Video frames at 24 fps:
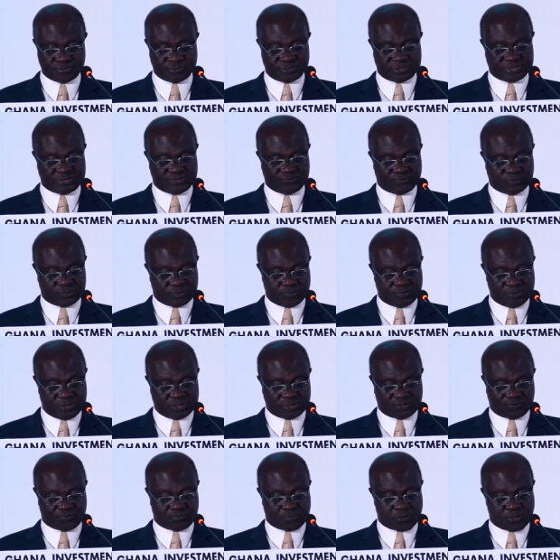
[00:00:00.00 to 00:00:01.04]
the development
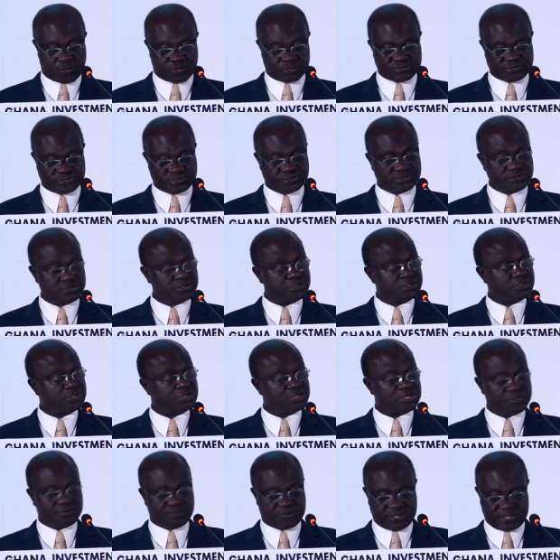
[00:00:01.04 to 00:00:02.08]
of ports,
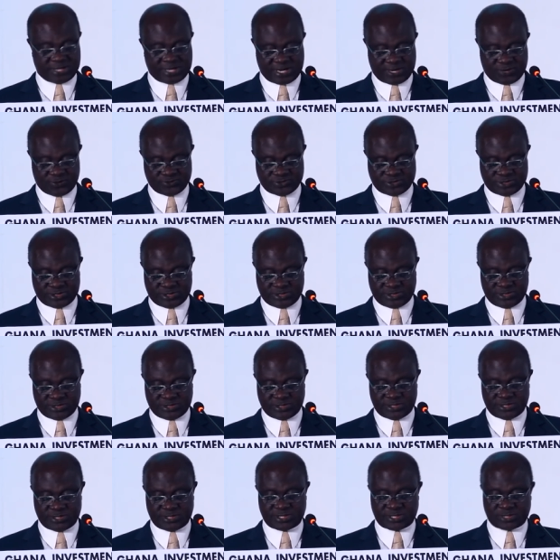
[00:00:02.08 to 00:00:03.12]
urban housing,
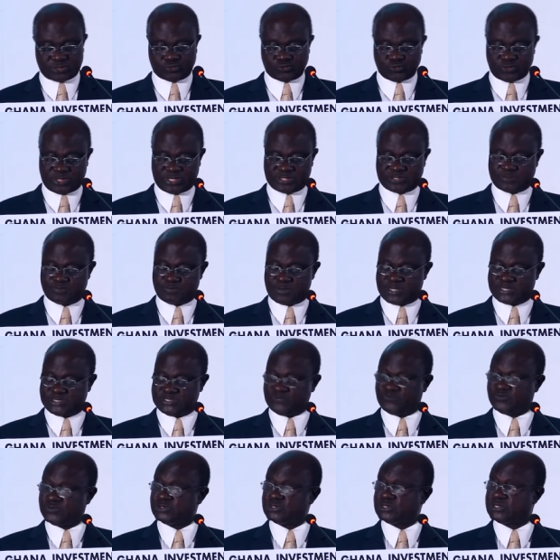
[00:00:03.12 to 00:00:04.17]
as well as
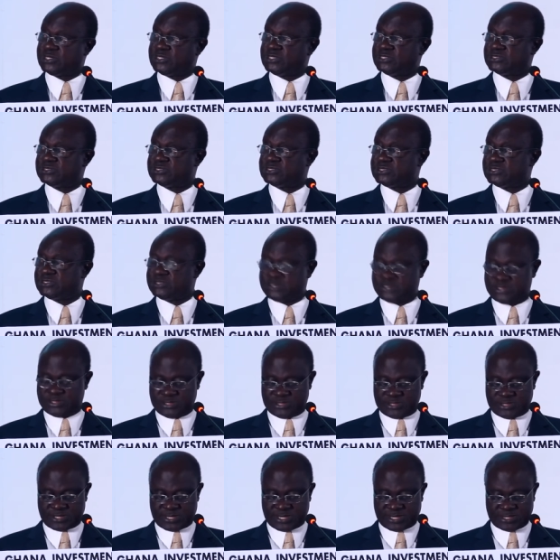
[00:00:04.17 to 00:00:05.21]
massive education
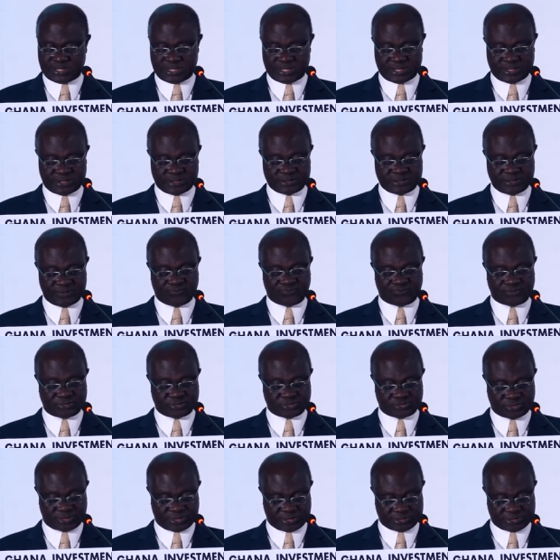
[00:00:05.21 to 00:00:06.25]
and health
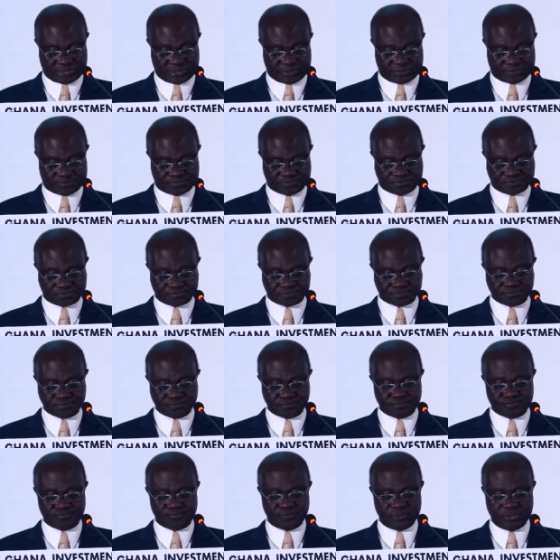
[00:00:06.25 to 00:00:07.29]
infrastructure.
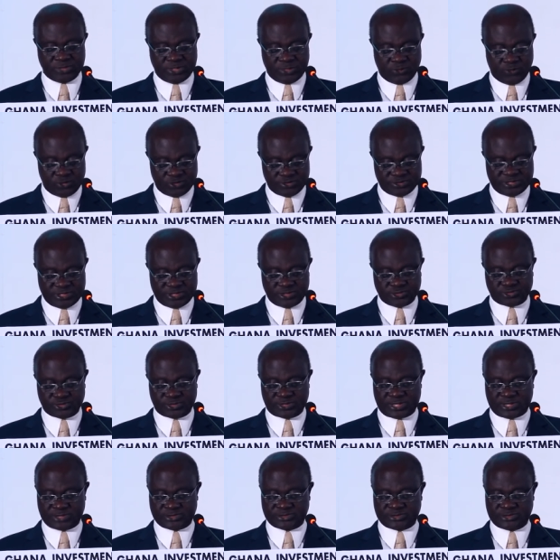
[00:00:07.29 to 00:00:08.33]
There was the
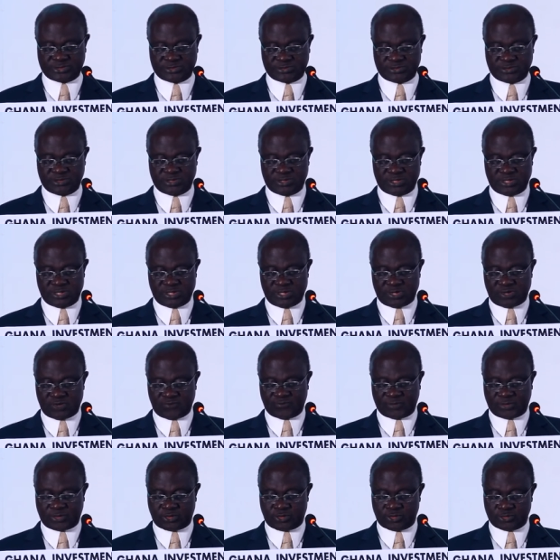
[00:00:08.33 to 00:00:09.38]
introduction of
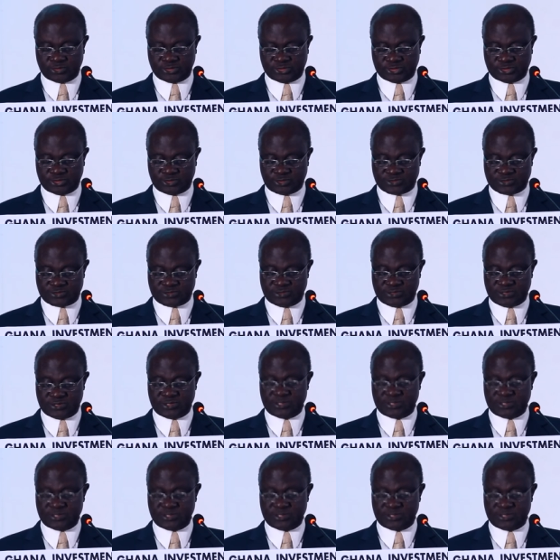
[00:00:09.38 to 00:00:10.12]
a conscious